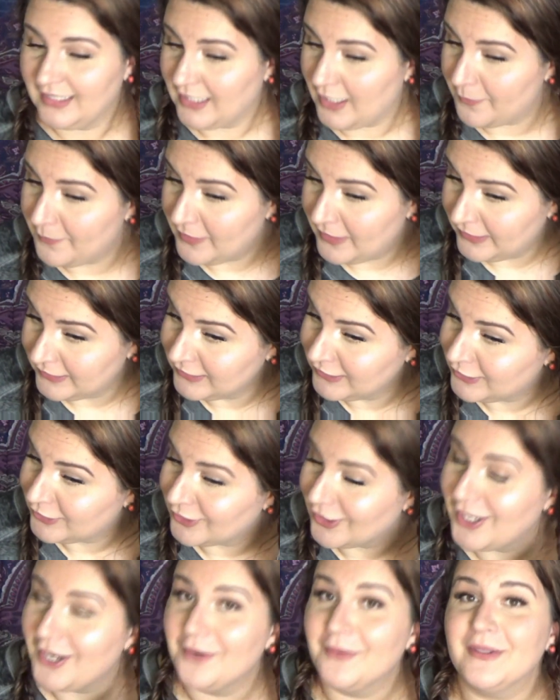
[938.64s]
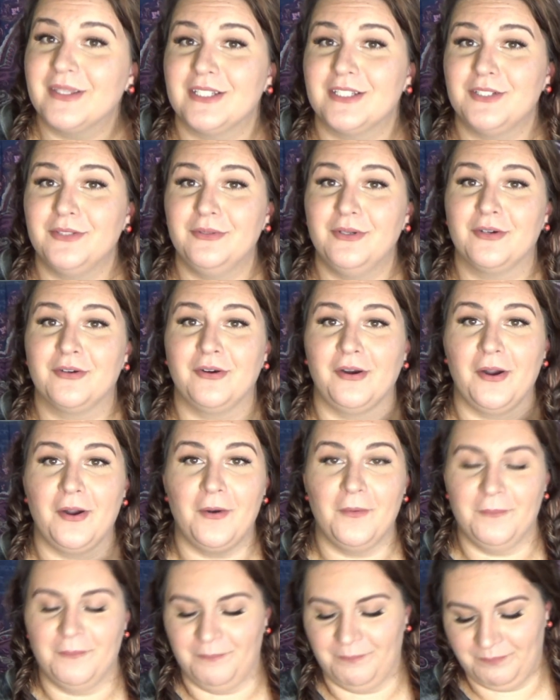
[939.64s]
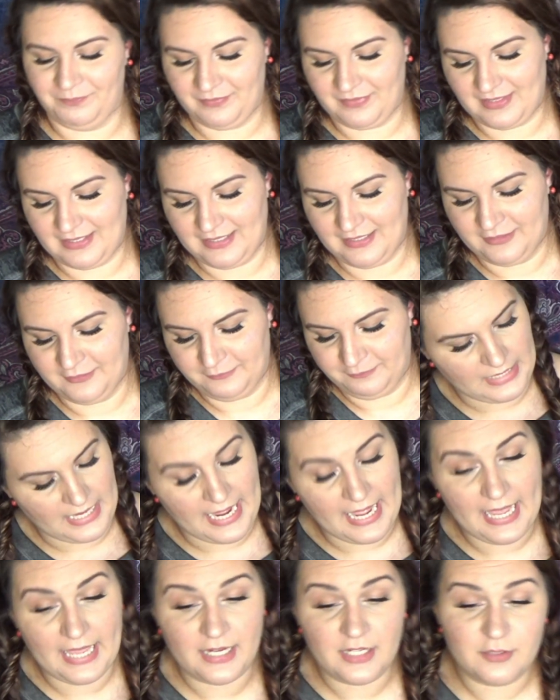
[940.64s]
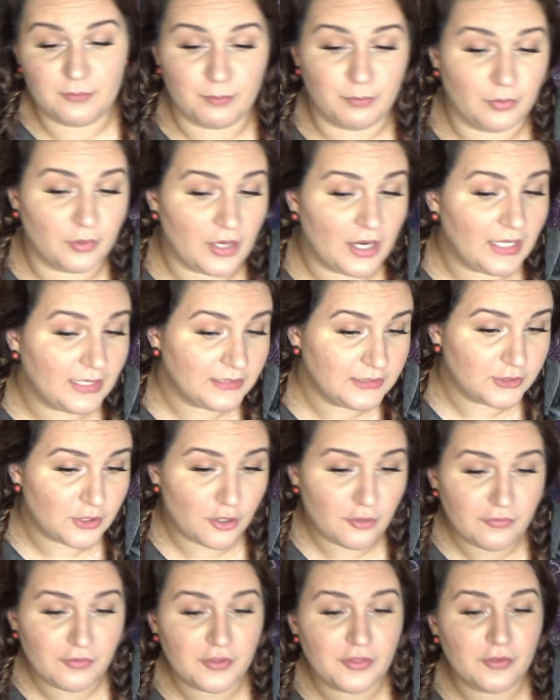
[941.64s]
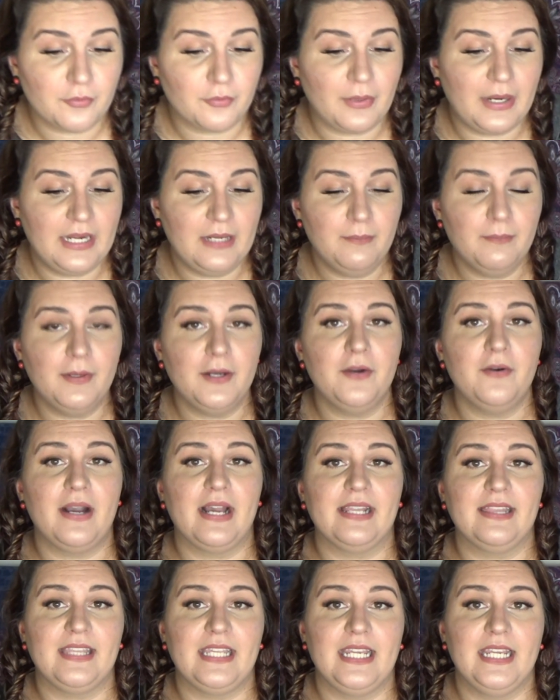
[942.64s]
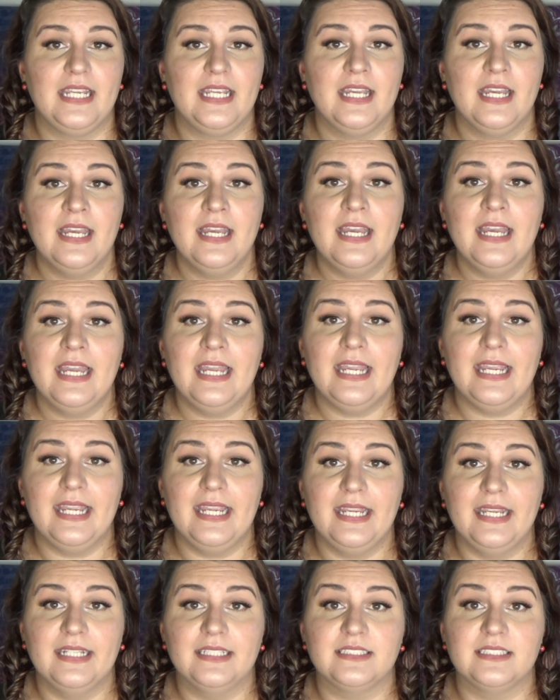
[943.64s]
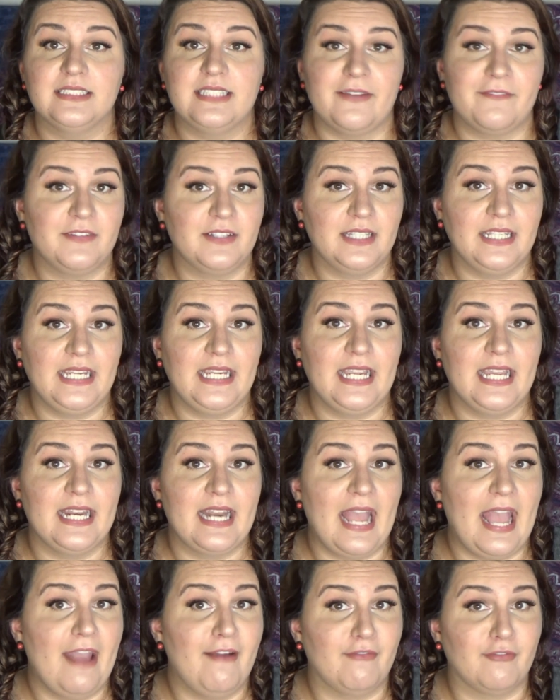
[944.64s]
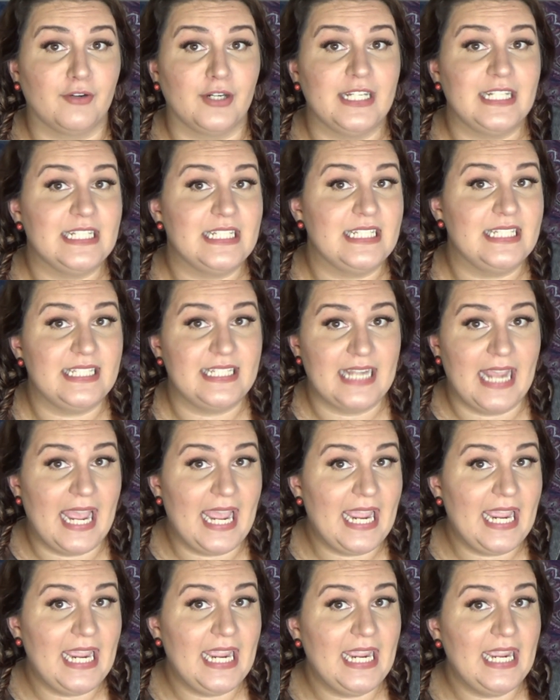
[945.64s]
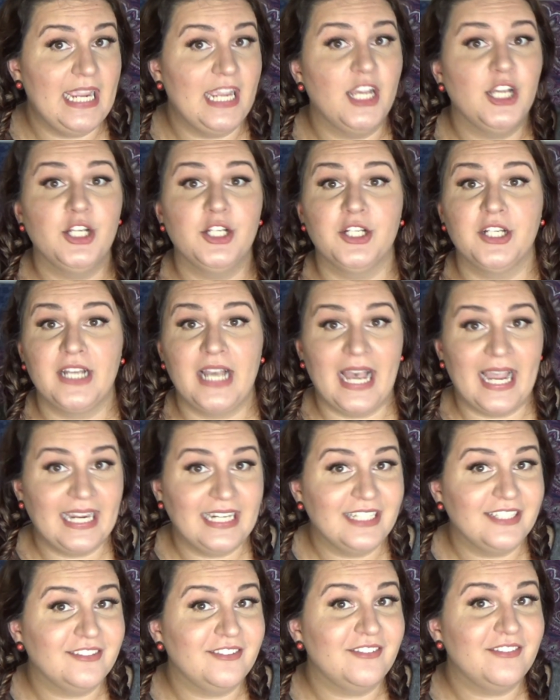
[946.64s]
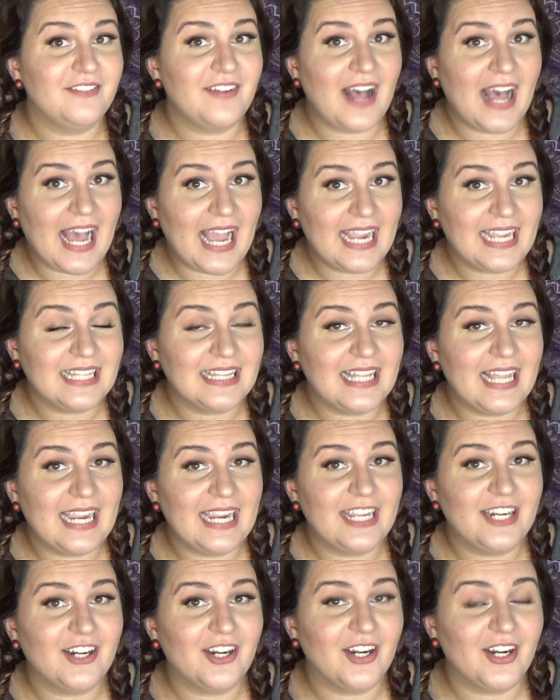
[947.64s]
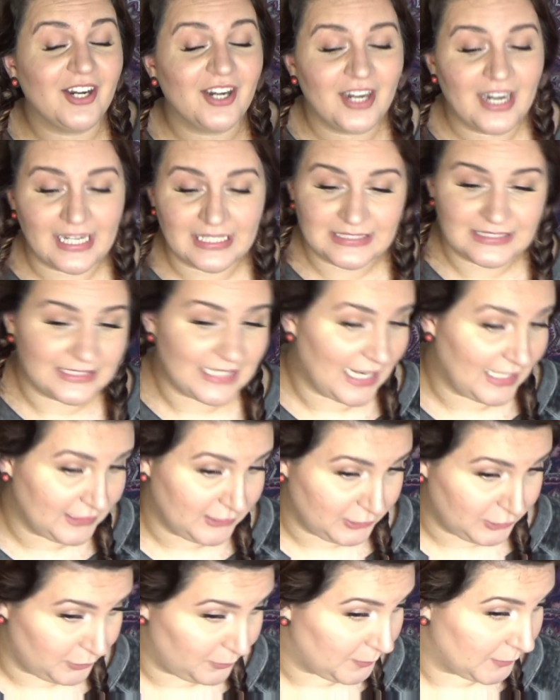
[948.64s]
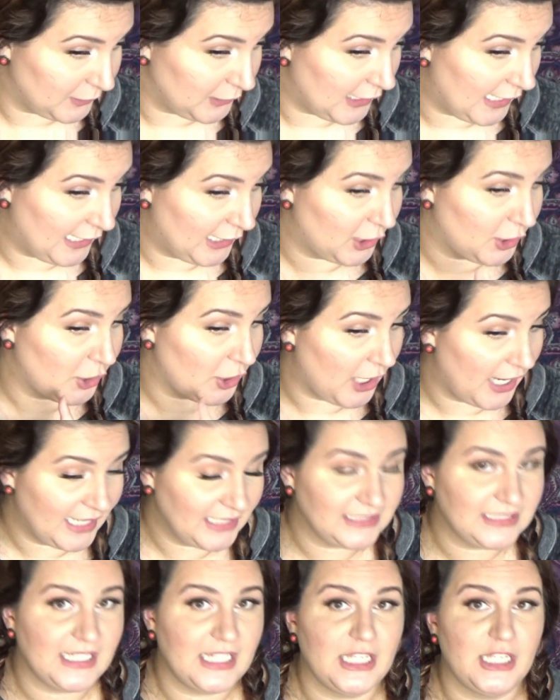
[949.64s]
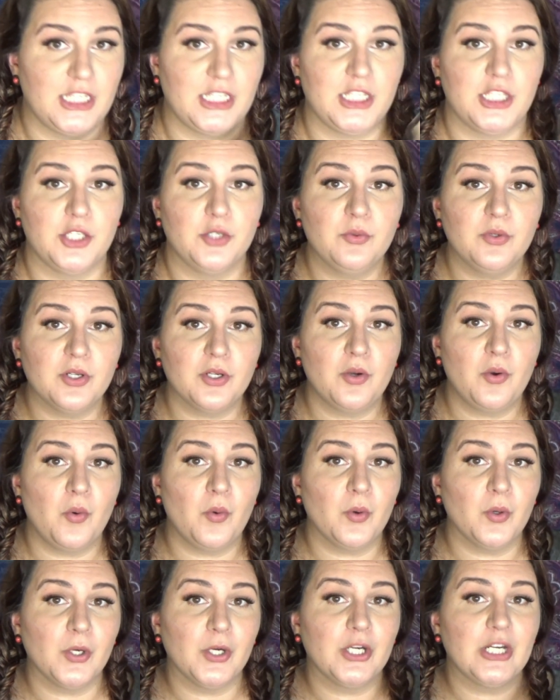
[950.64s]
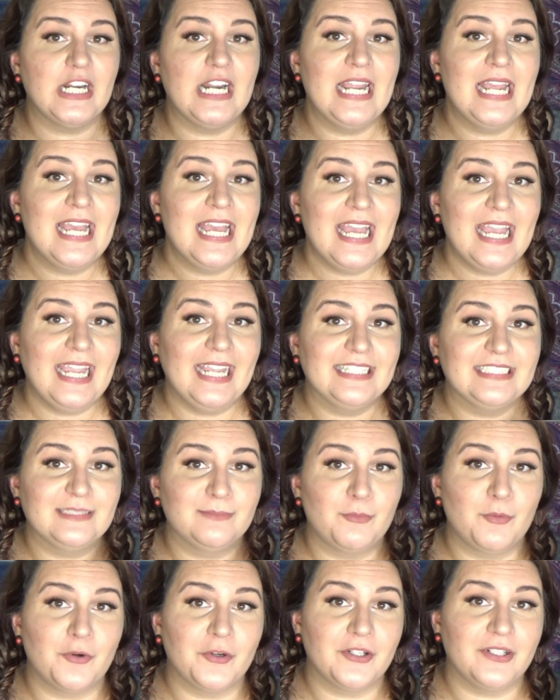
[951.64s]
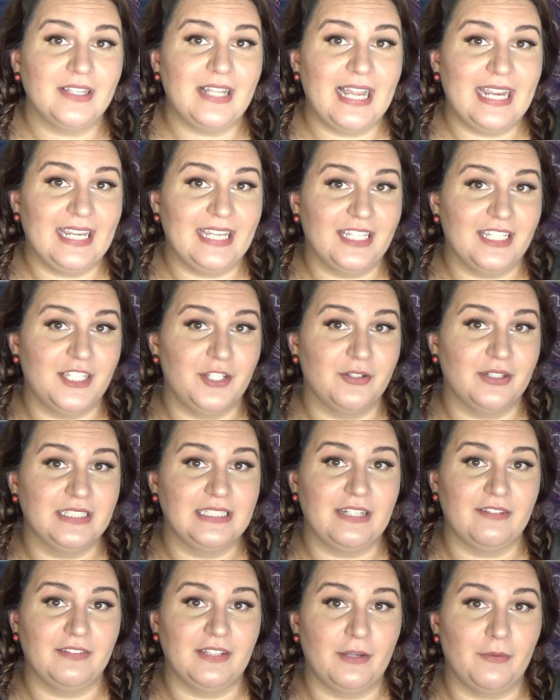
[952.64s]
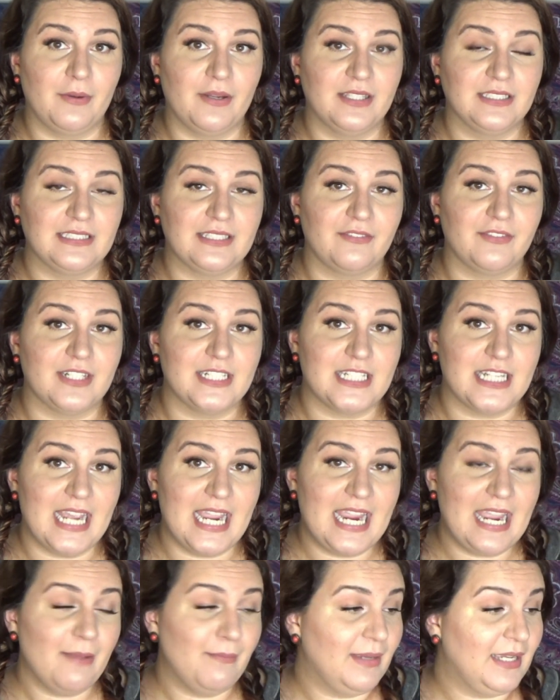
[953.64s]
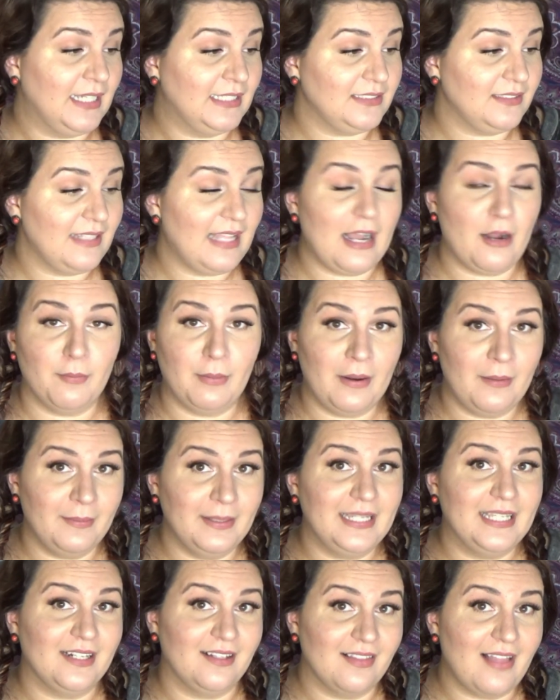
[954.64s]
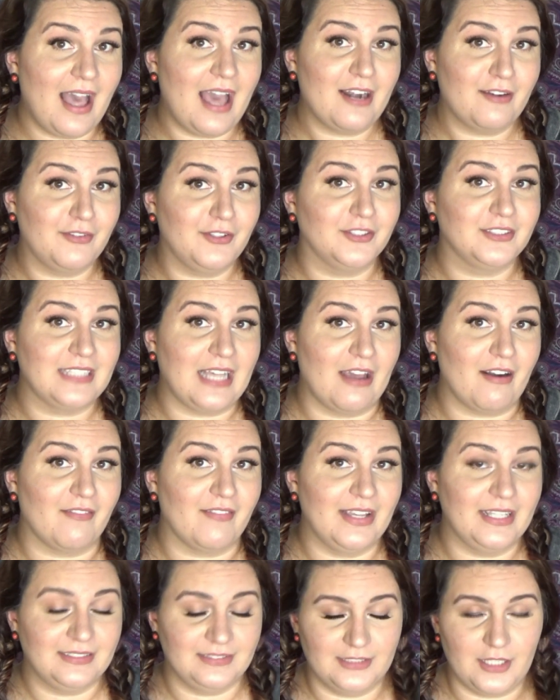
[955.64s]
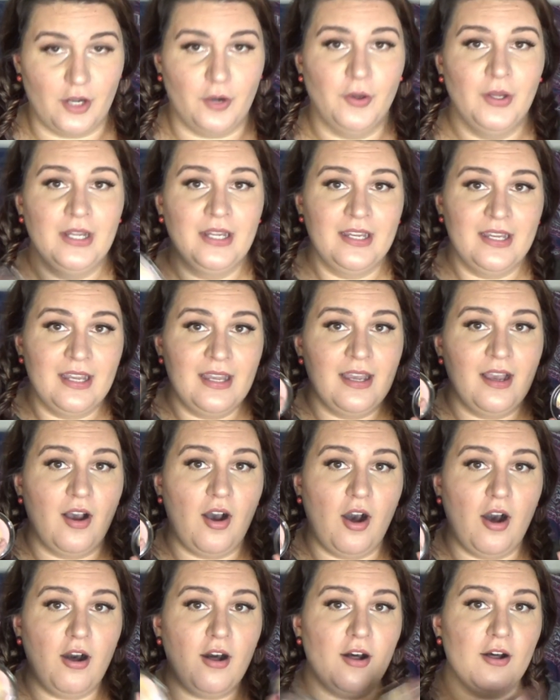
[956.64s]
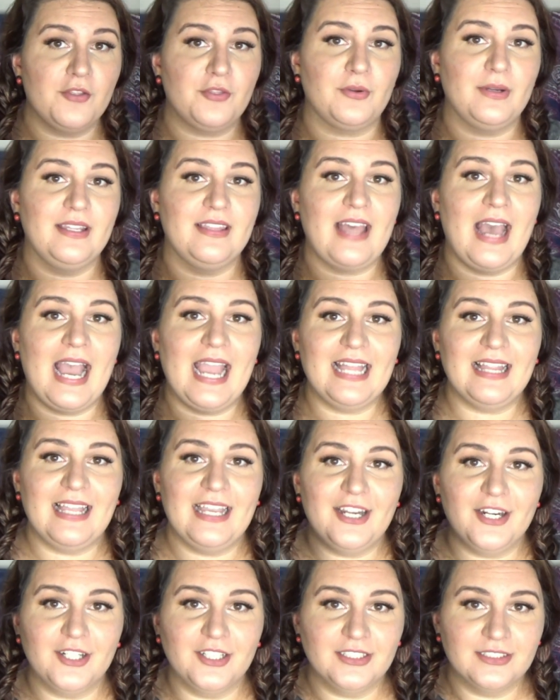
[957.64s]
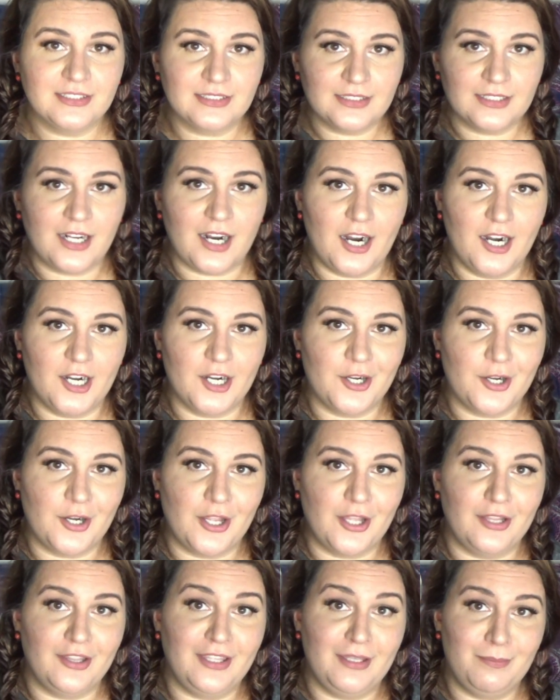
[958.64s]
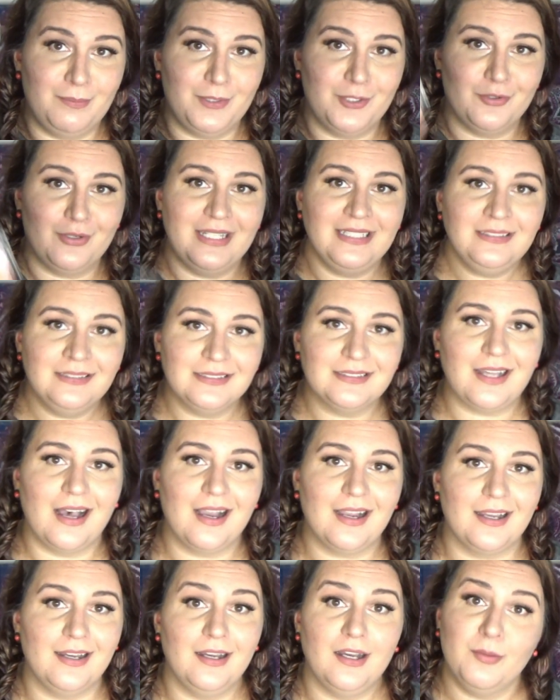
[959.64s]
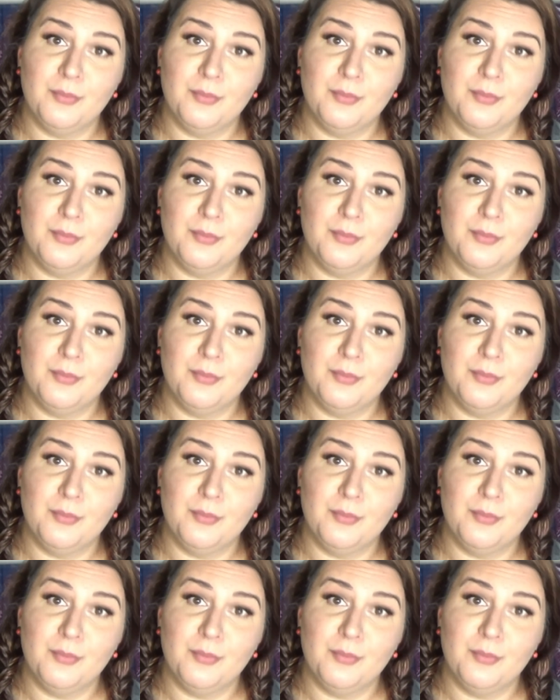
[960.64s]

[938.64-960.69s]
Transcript: coming in strong with a duochrome. And Bronze Over the Rainbow, I think, is definitely an everyday kind of highlighter. It's not super like crazy unicorn. It's more like you can definitely wear this every day. And because of that, I'll probably get a lot of use out of it. So all three of the highlighters are the Beauty Saghah